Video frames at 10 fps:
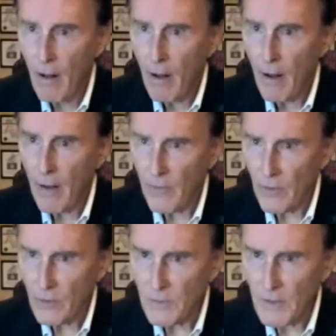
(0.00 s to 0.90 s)
And
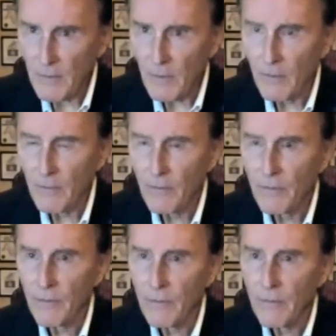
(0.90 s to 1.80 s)
those people,
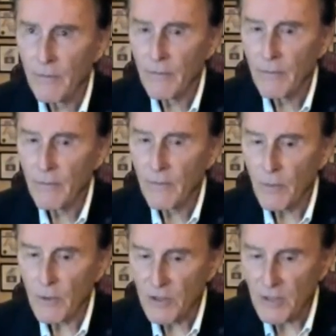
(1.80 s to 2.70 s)
their
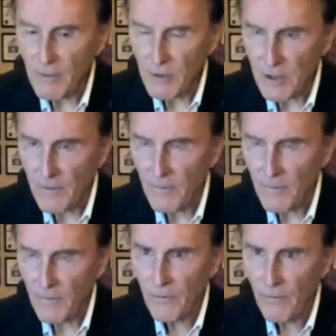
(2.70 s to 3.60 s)
perception
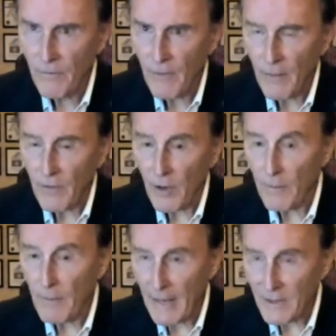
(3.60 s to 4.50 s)
of their
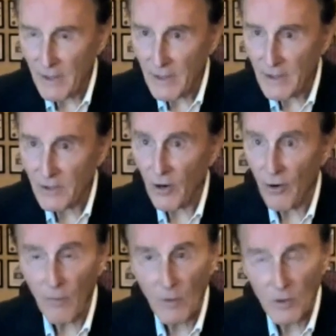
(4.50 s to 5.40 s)
capacities
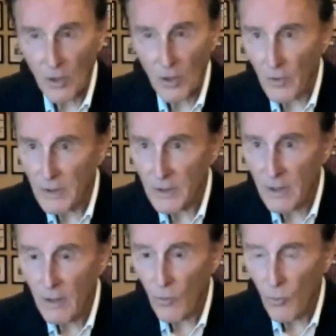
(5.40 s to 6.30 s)
are almost always
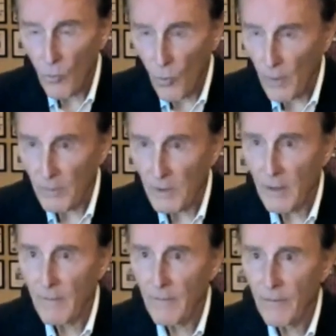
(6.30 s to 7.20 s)
warped.
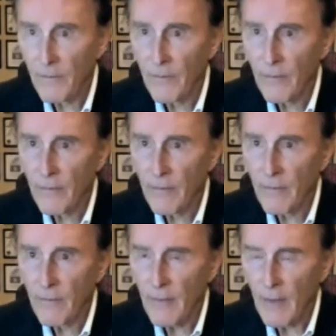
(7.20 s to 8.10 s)

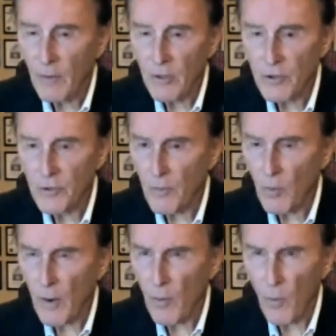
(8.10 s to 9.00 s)
And when you strip
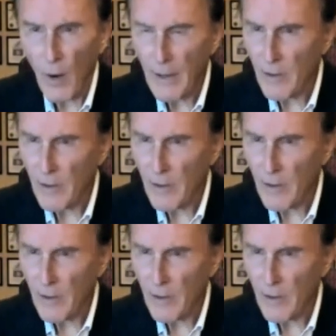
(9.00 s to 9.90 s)
away, why do you
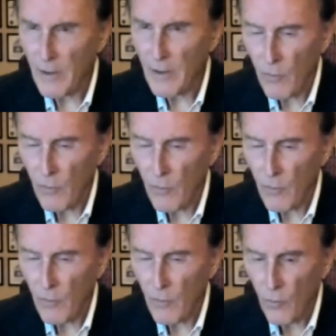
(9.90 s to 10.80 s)
need that?
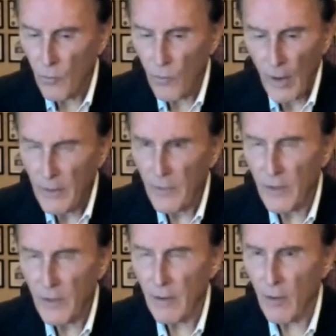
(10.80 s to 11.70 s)
Why do you
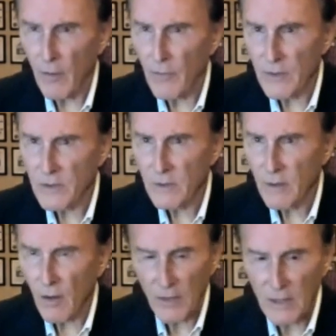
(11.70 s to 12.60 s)
need all
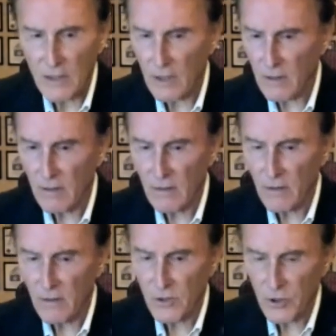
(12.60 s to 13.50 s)
these
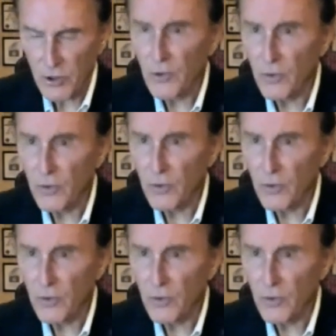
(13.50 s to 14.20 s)
shoes?